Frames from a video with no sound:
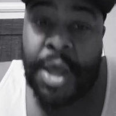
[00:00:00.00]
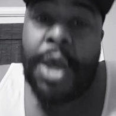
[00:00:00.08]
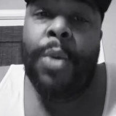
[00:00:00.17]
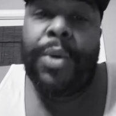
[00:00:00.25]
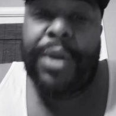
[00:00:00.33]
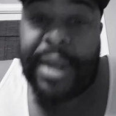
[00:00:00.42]

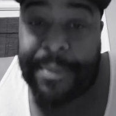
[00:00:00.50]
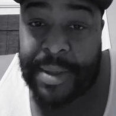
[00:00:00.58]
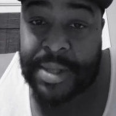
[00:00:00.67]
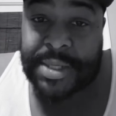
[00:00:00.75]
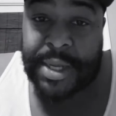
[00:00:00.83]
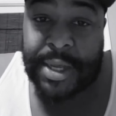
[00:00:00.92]
With that being
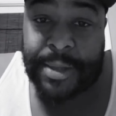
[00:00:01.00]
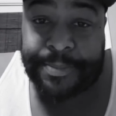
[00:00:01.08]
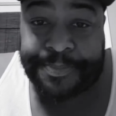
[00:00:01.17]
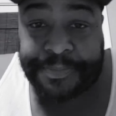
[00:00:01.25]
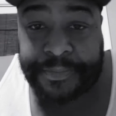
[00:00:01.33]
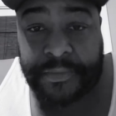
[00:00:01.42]
said,
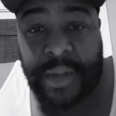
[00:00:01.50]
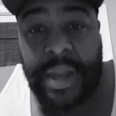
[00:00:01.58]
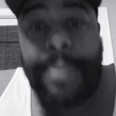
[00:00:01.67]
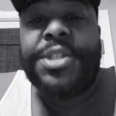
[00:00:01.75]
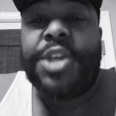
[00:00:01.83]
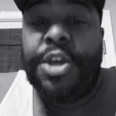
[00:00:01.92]
let me
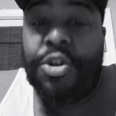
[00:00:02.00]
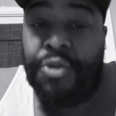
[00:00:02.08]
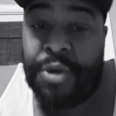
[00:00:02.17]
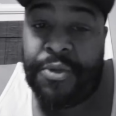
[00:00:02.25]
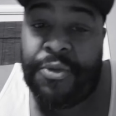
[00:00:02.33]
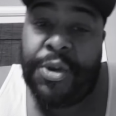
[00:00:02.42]
tell you the real
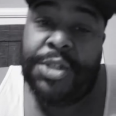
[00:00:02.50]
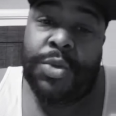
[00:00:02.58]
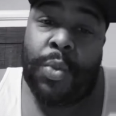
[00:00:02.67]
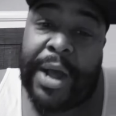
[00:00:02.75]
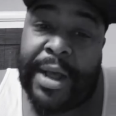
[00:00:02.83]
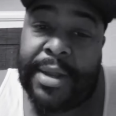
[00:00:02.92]
reason
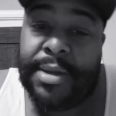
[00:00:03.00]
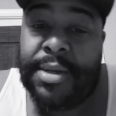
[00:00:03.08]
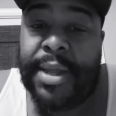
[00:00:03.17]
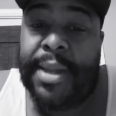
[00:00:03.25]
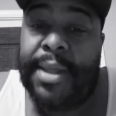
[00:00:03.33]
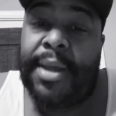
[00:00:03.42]
why
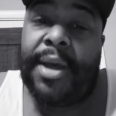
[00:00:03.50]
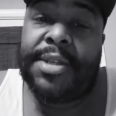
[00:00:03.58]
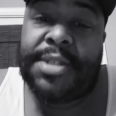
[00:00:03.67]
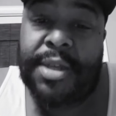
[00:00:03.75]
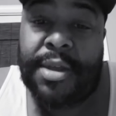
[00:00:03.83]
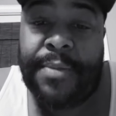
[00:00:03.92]
Danny
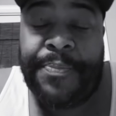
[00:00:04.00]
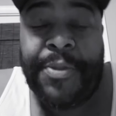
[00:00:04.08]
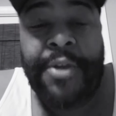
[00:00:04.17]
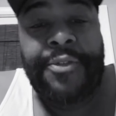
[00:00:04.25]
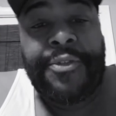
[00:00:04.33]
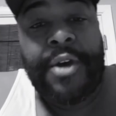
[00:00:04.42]
Garcia
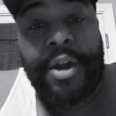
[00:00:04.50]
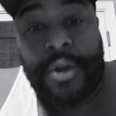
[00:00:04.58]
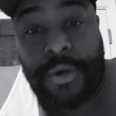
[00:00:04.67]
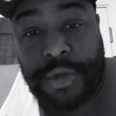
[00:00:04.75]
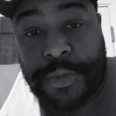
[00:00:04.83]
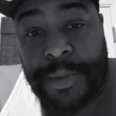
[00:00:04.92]
fought Errol
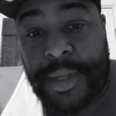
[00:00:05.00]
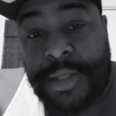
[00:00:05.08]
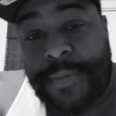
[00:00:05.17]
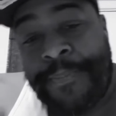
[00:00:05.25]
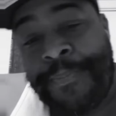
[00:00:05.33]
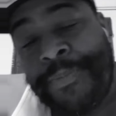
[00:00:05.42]
Spence.
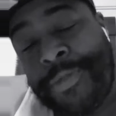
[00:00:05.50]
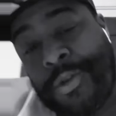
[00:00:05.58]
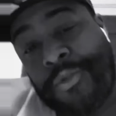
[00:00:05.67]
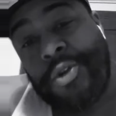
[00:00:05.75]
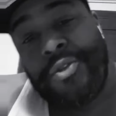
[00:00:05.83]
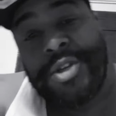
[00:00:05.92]
The
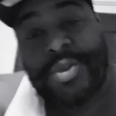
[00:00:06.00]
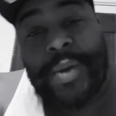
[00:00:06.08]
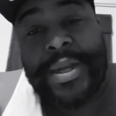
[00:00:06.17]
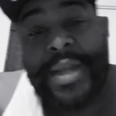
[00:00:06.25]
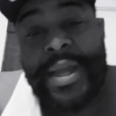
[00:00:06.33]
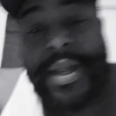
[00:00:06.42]
real reason why
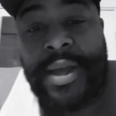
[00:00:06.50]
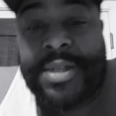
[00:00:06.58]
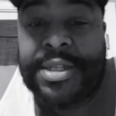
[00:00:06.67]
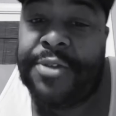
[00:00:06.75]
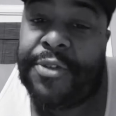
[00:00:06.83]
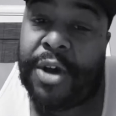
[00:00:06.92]
Danny Garcia
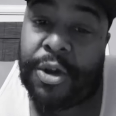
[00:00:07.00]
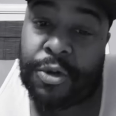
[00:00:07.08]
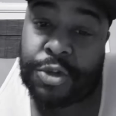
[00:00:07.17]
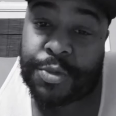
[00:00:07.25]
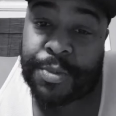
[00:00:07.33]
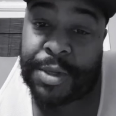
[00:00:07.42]
fought Errol
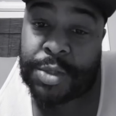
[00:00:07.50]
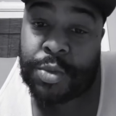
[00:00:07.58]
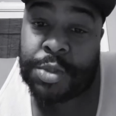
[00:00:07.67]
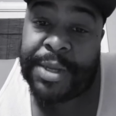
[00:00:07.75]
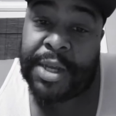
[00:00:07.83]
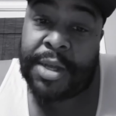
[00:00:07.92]
Spence was
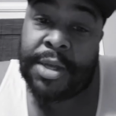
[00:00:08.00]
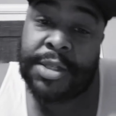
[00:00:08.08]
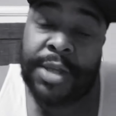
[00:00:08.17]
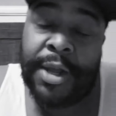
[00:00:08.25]
because